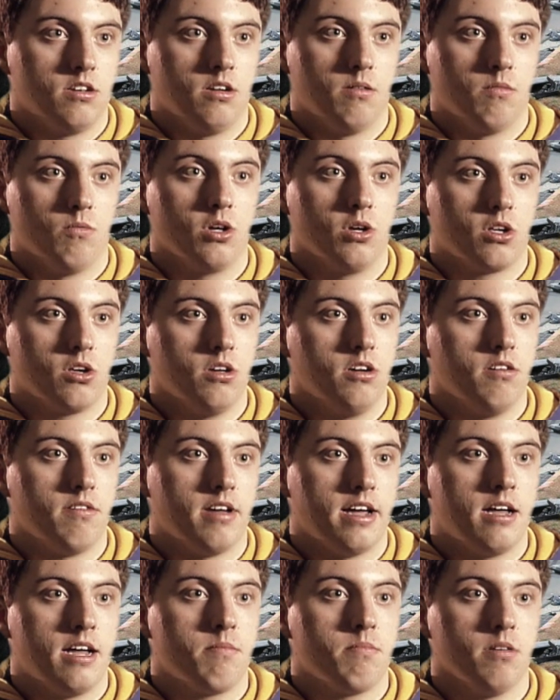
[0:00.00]
um, what could
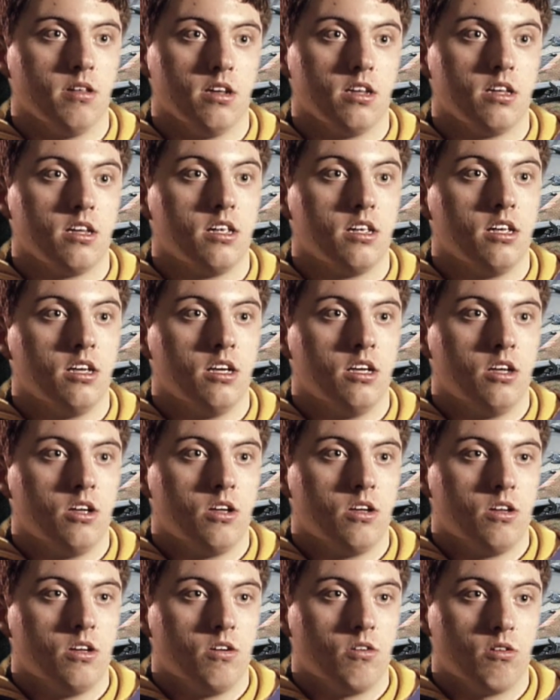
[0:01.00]
have happened
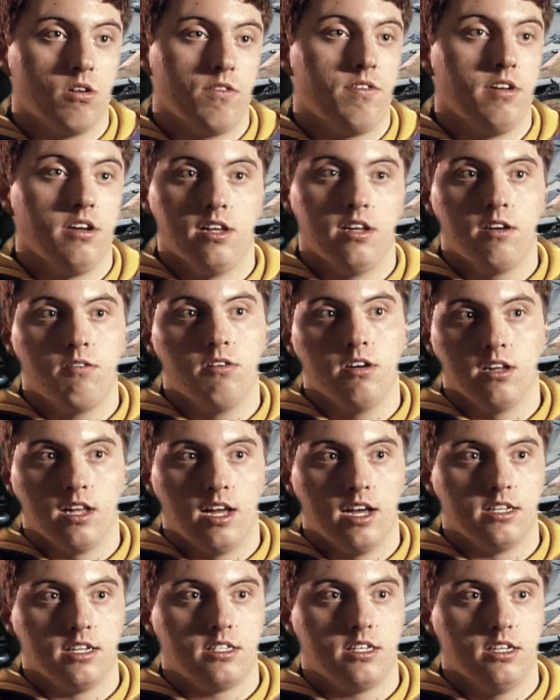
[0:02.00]
or if he did
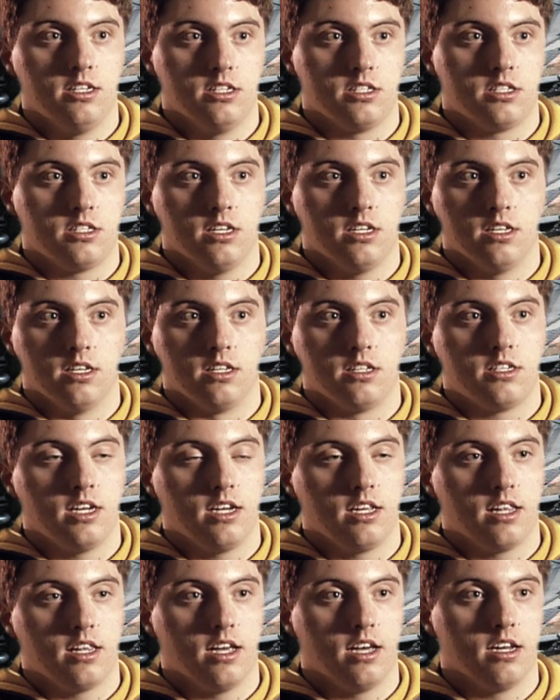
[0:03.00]
realize he just didn't
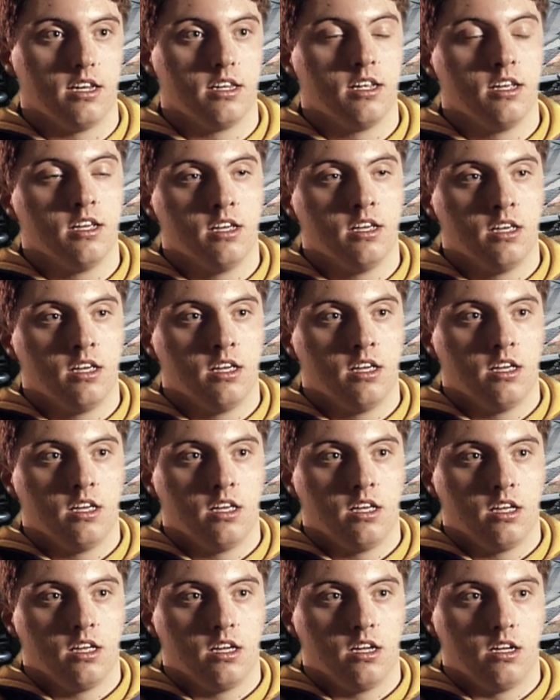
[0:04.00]
take that
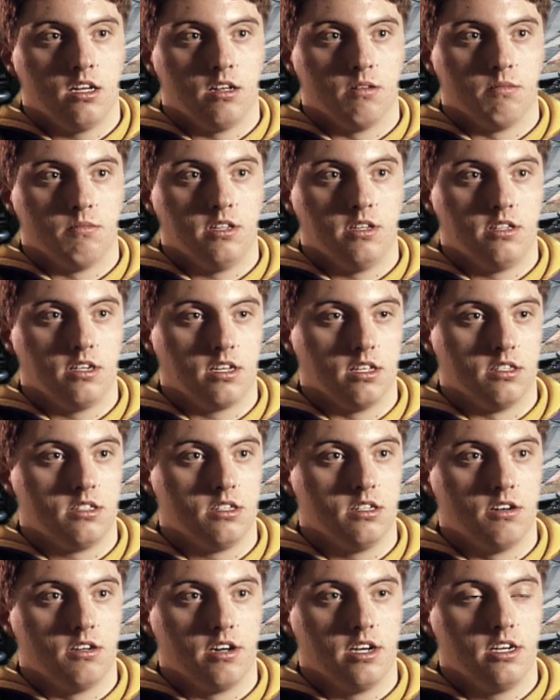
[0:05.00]
um, into
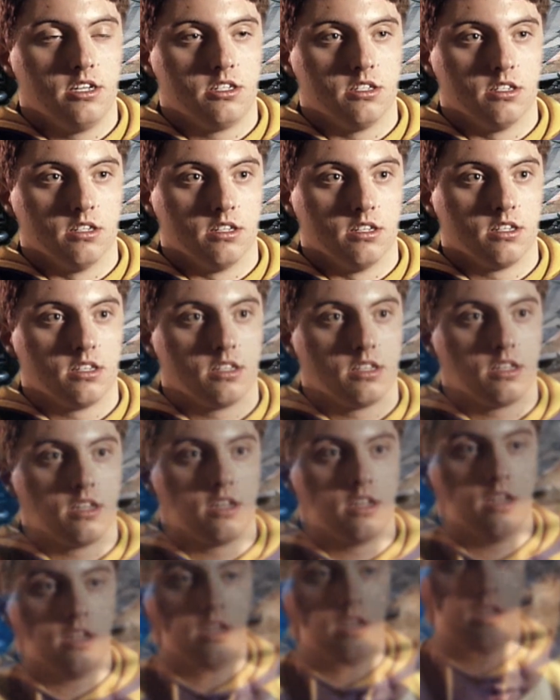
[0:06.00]
consideration.
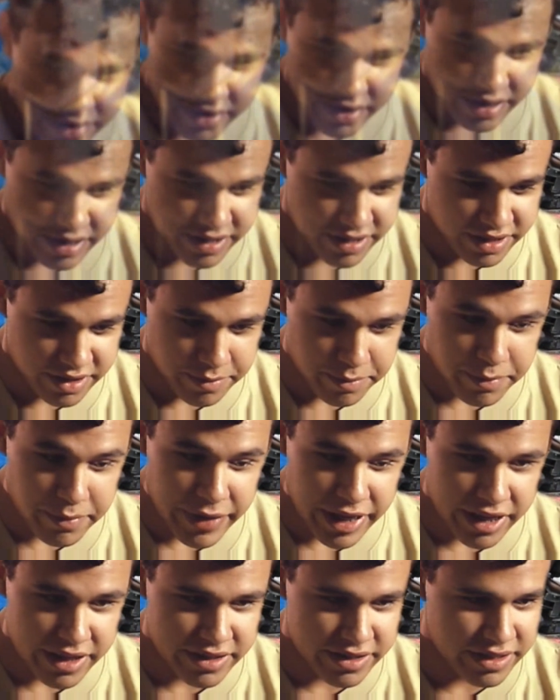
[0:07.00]
It's
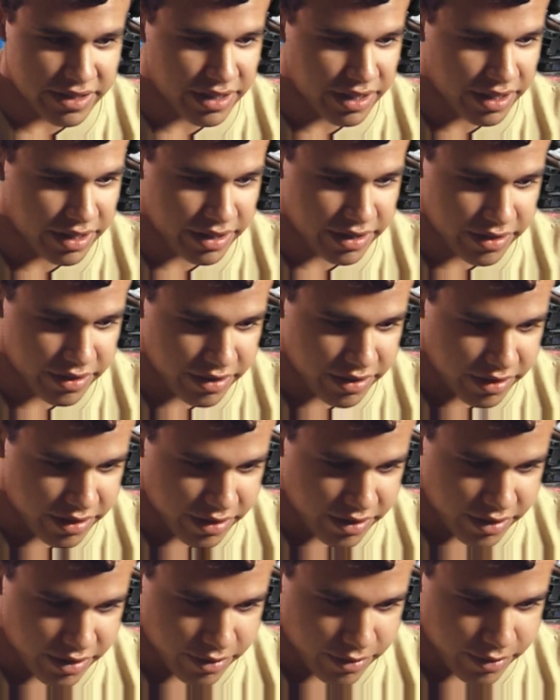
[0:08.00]
amazing like
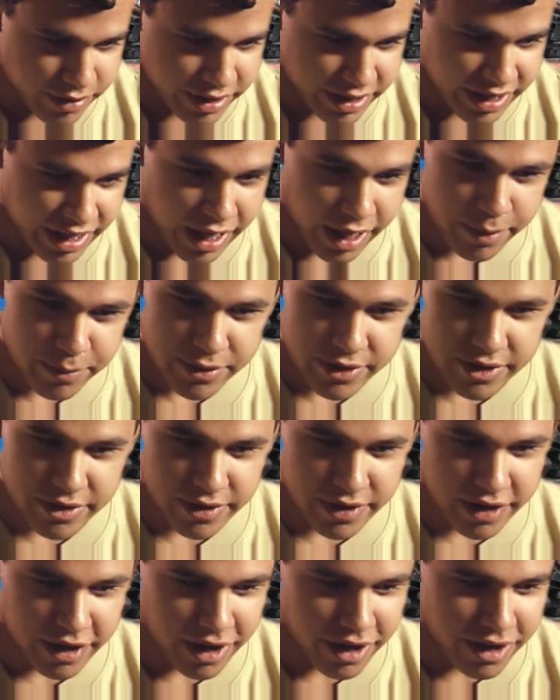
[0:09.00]
what can happen to a